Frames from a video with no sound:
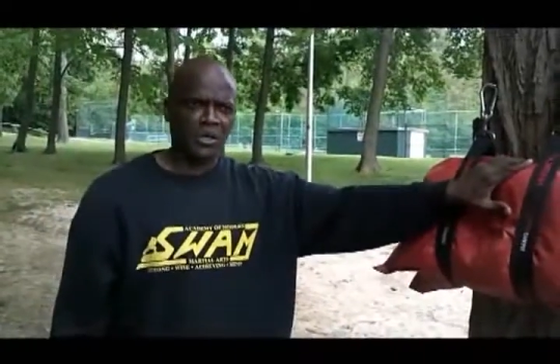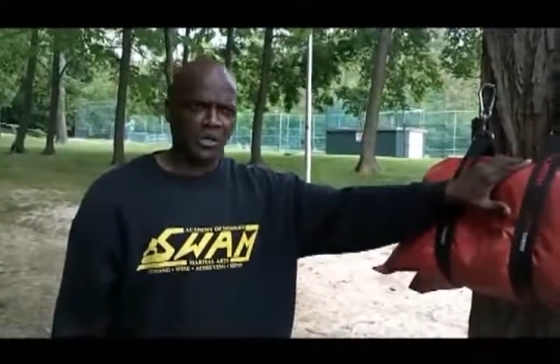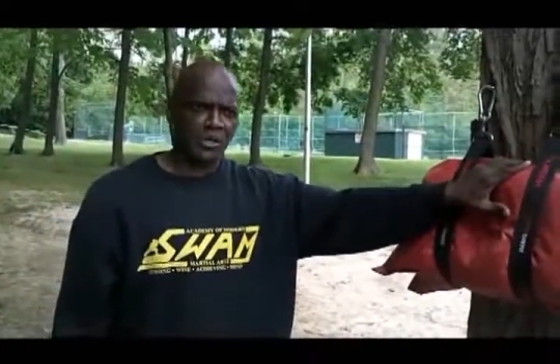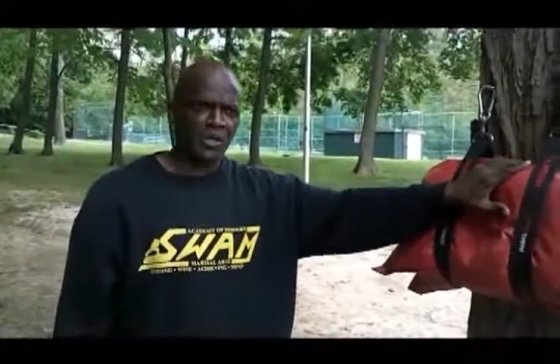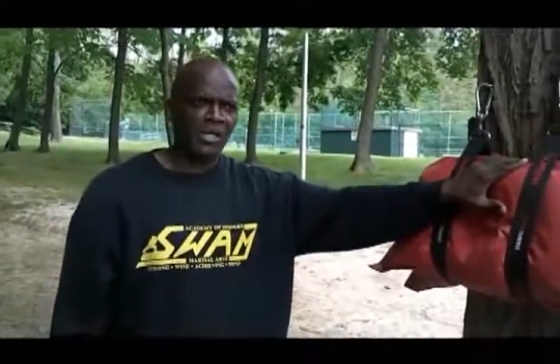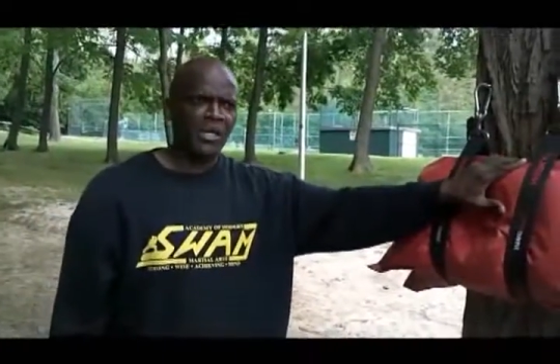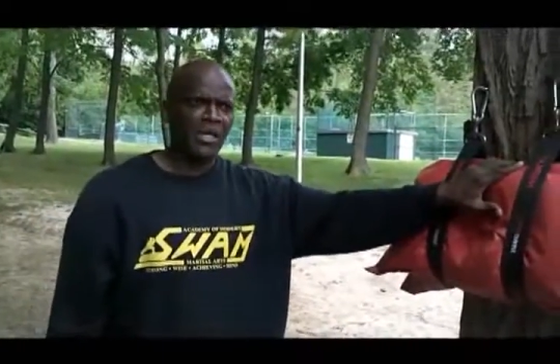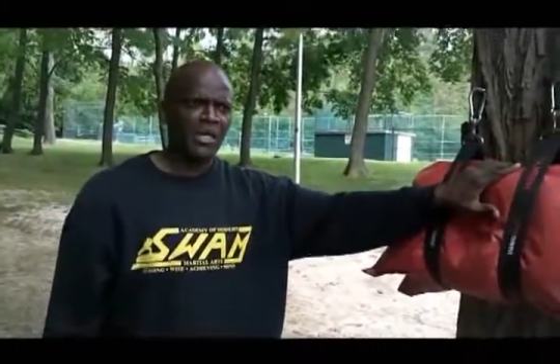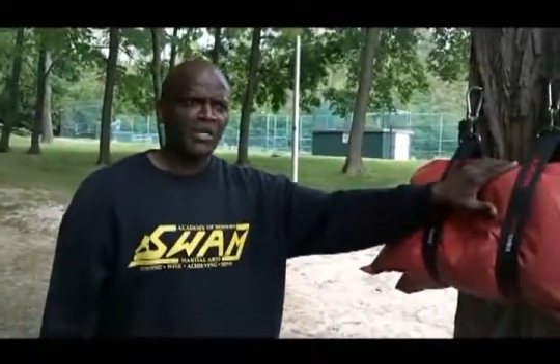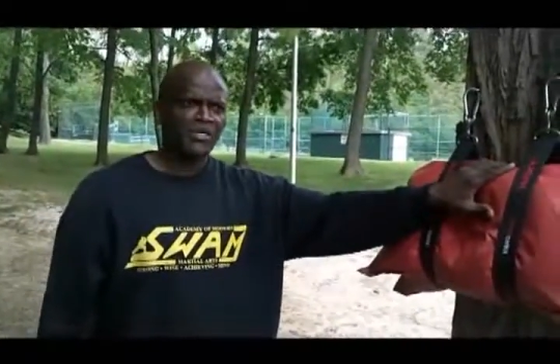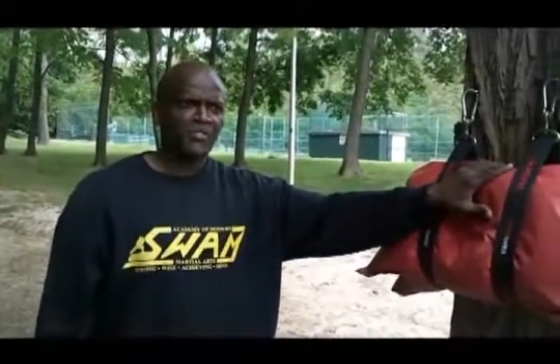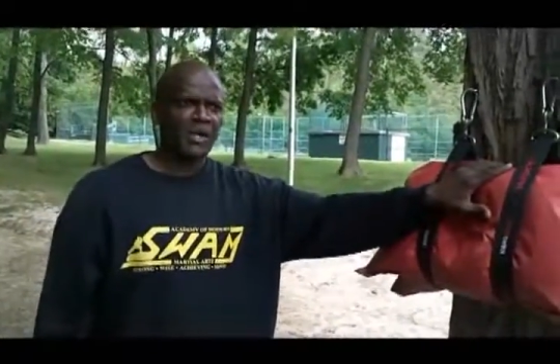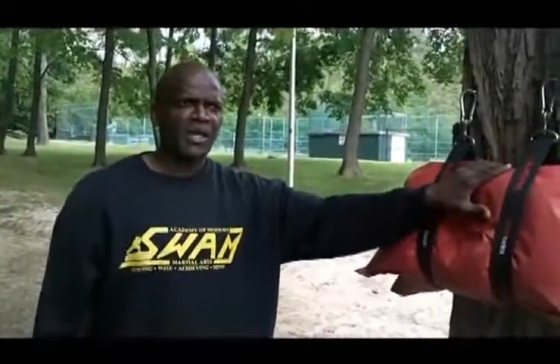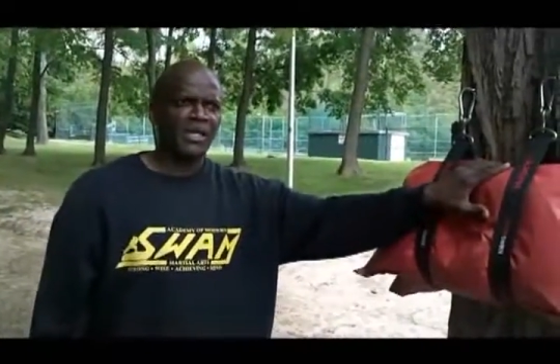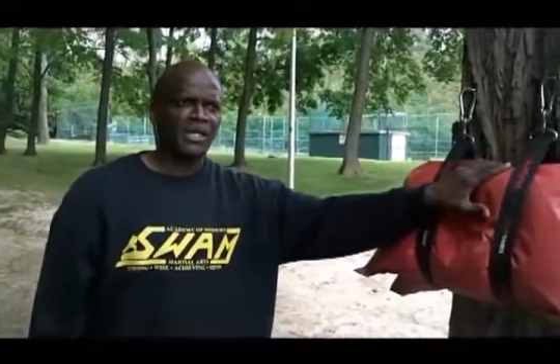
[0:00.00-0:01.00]
learning
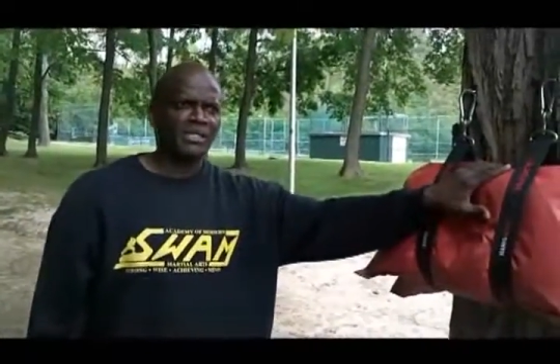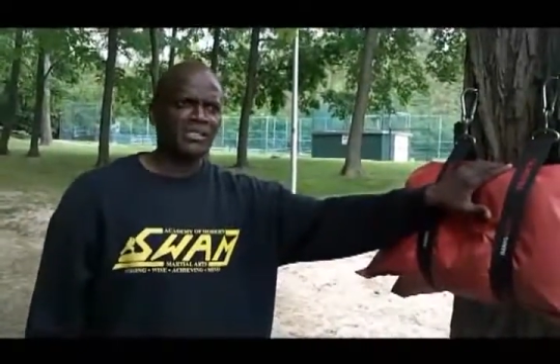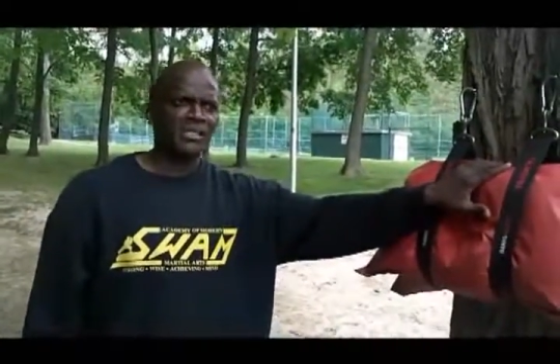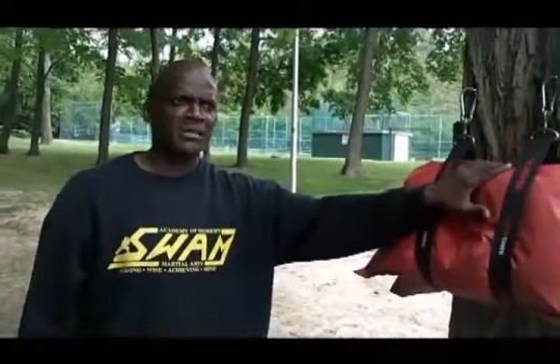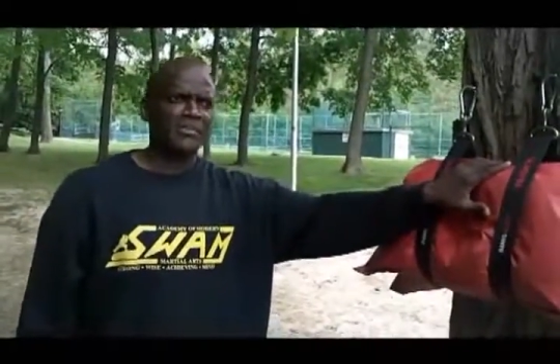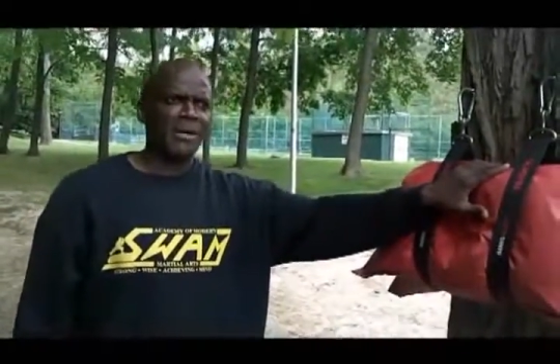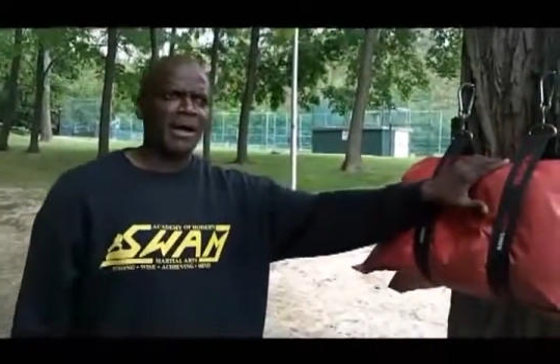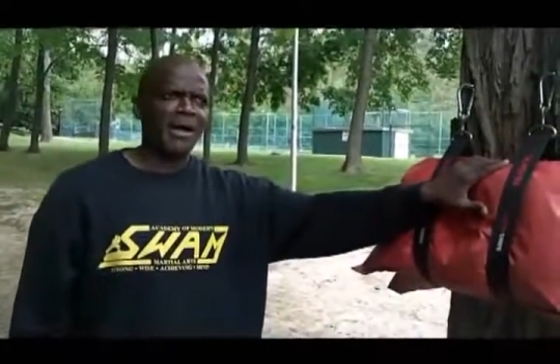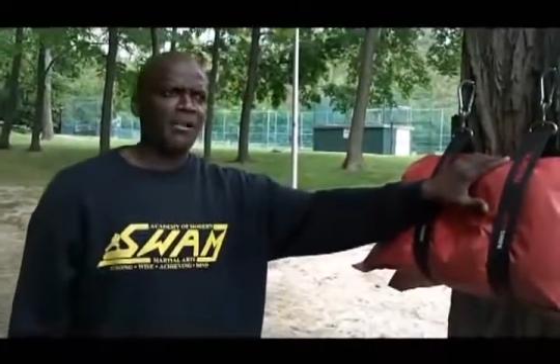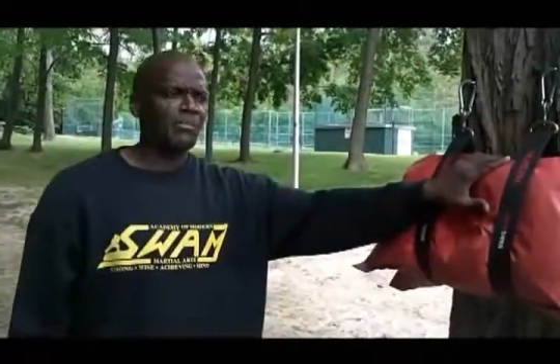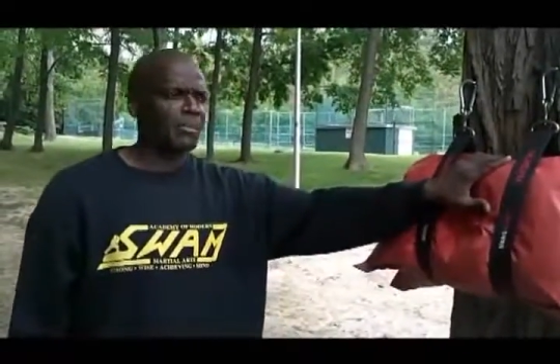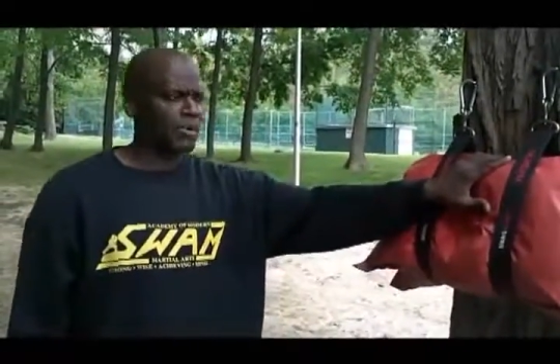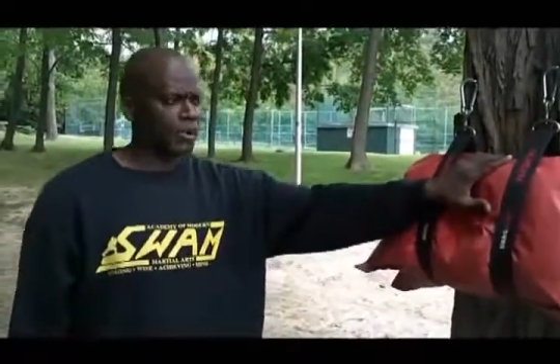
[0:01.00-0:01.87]
striking sub-bow,